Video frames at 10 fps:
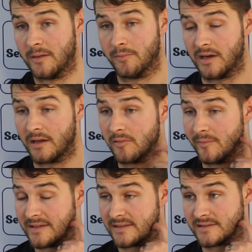been brilliant with
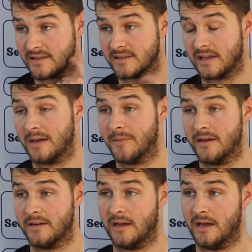me since he's came in.